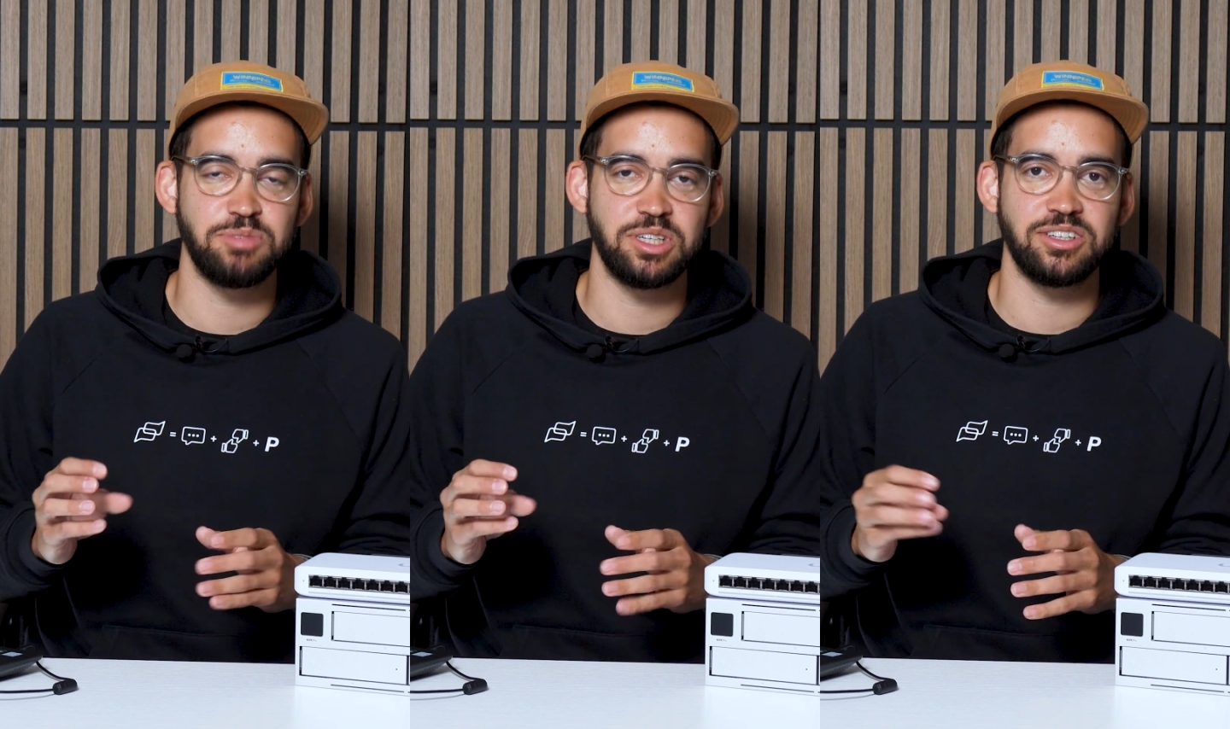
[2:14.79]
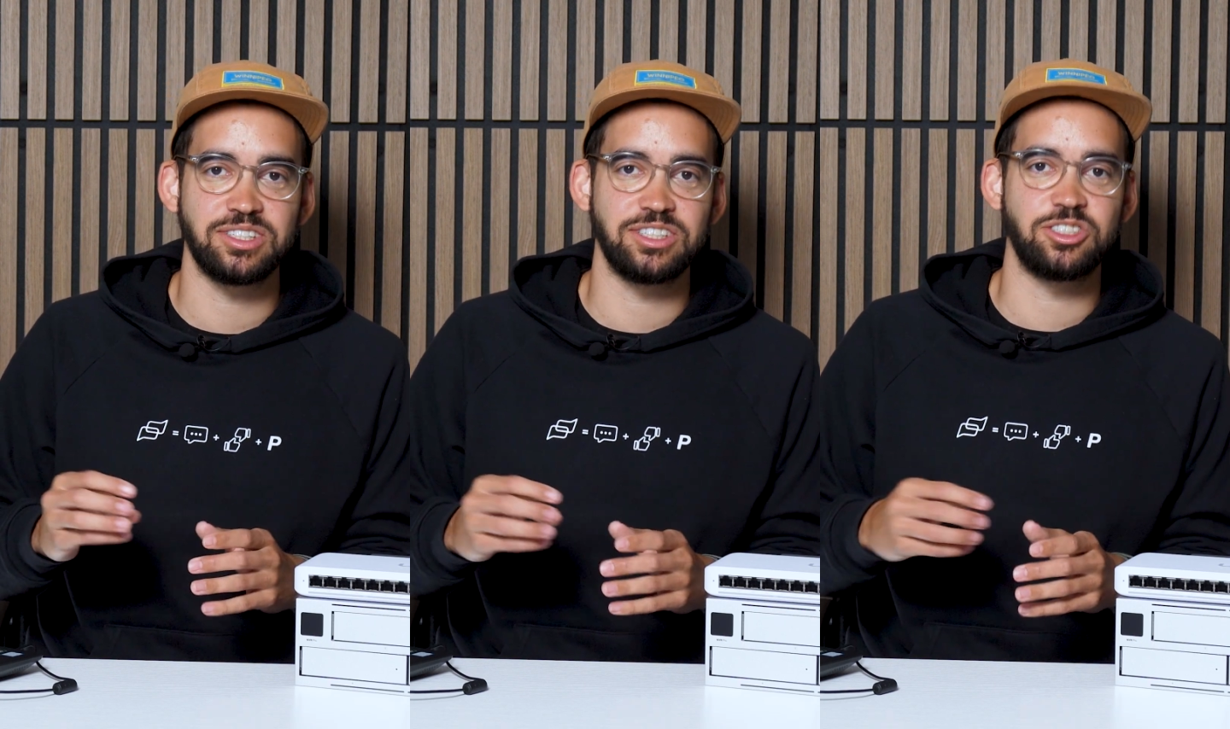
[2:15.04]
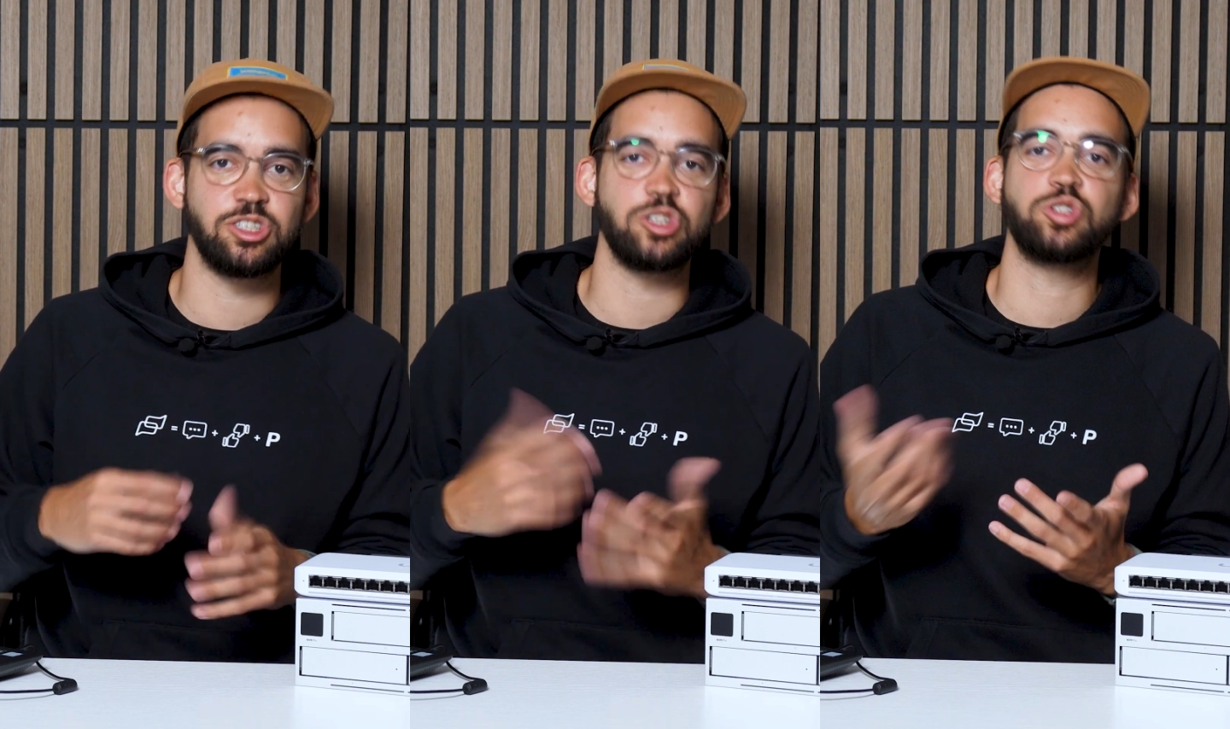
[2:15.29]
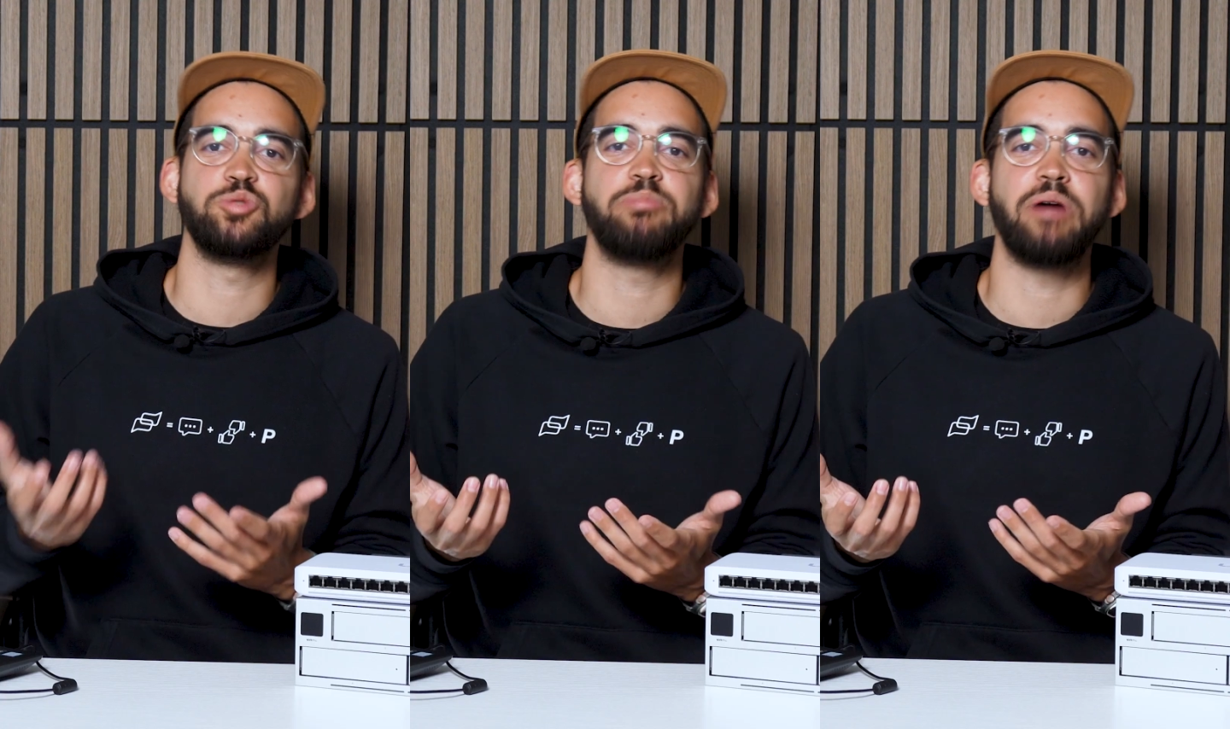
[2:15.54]
because it's
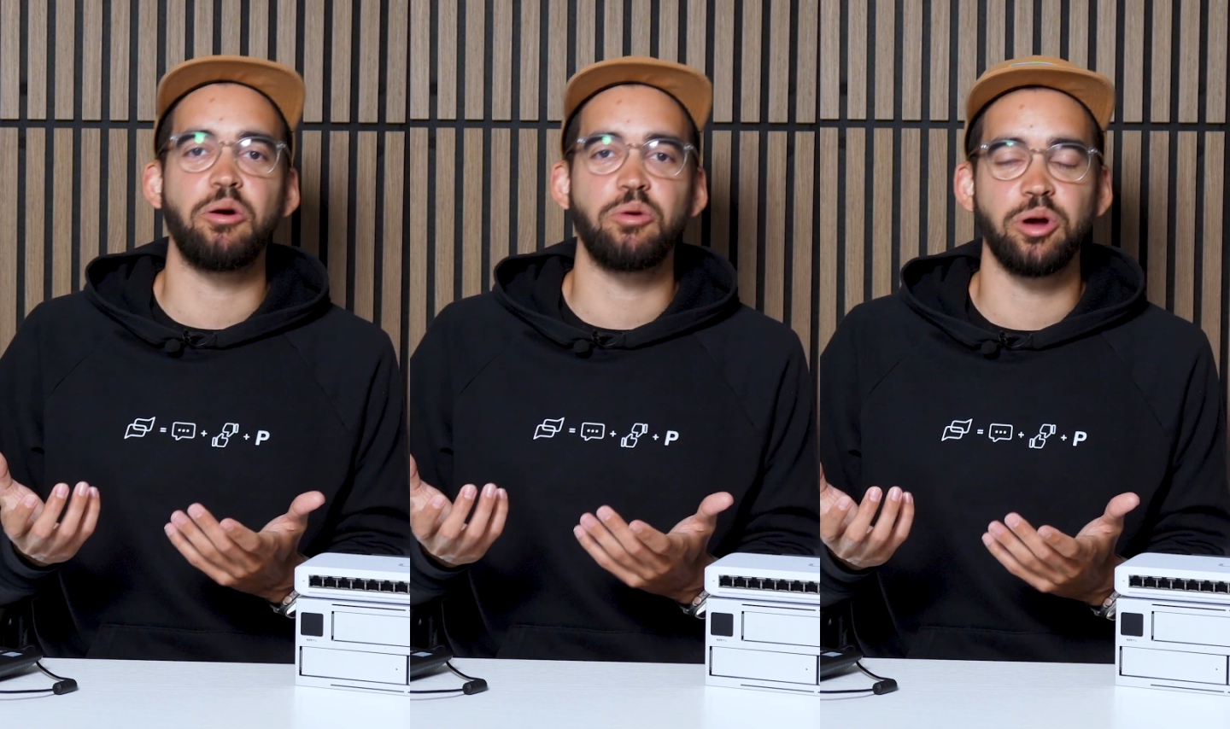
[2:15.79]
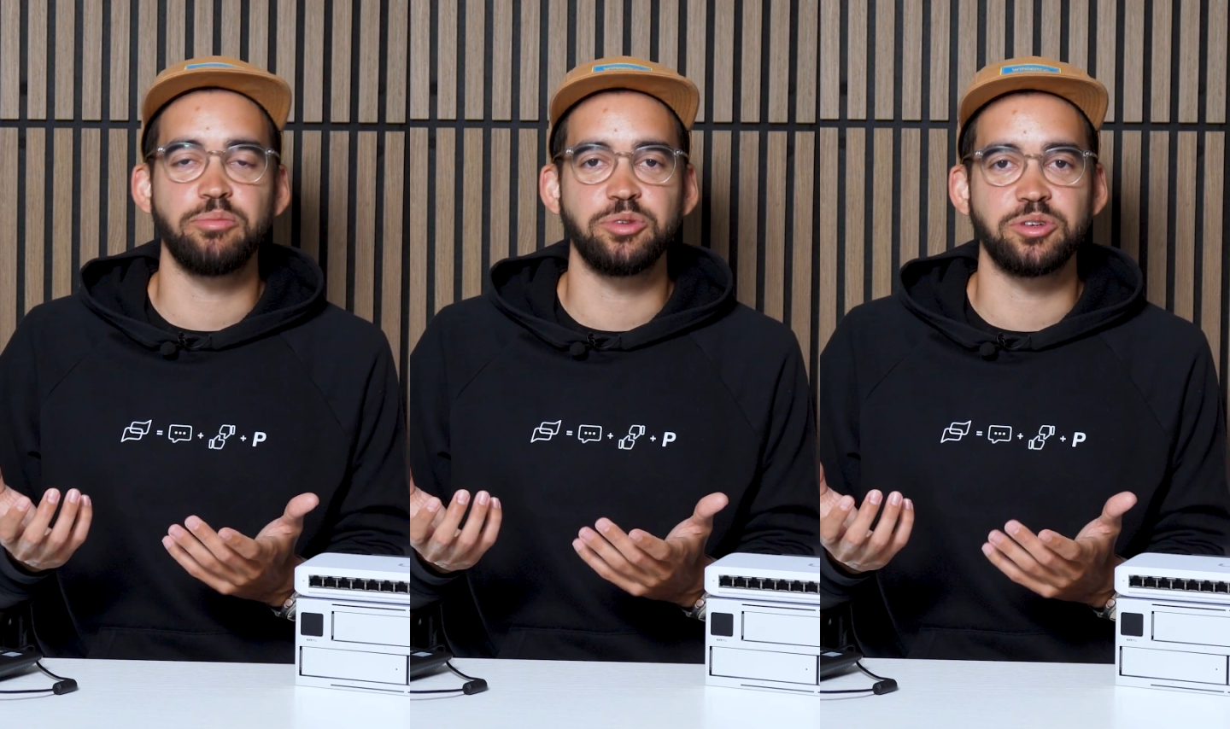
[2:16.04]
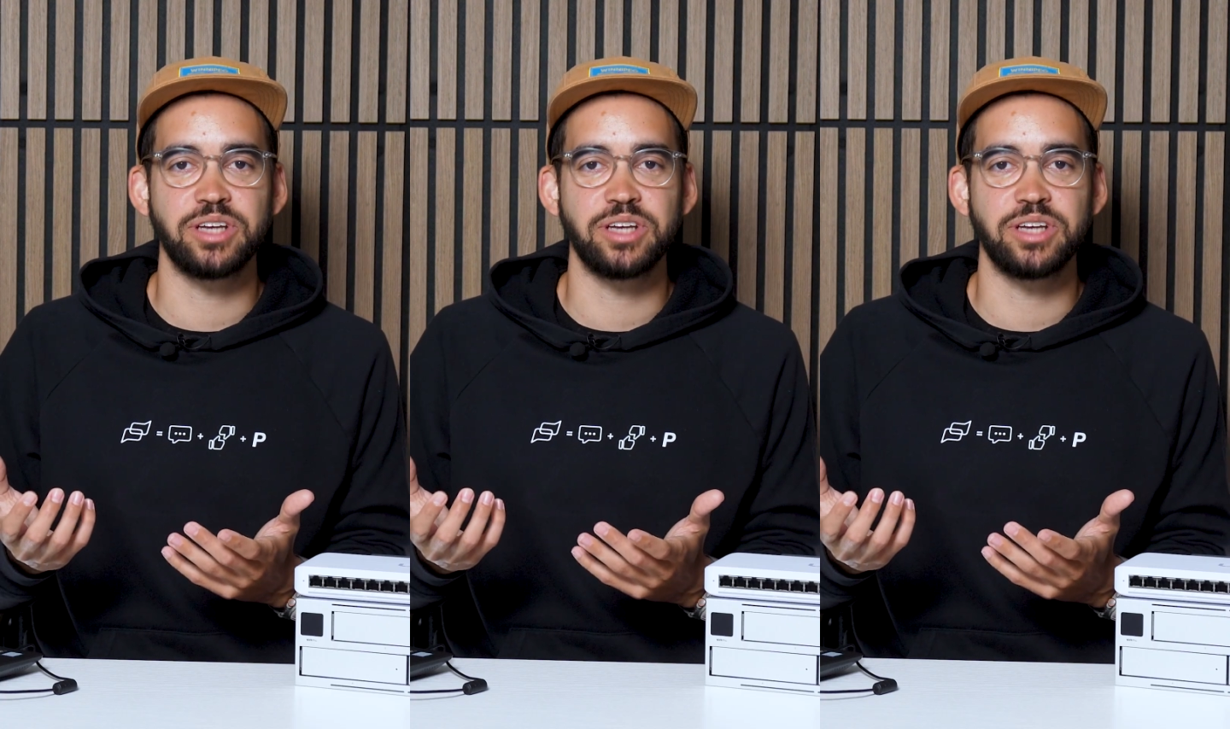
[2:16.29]
just to power up your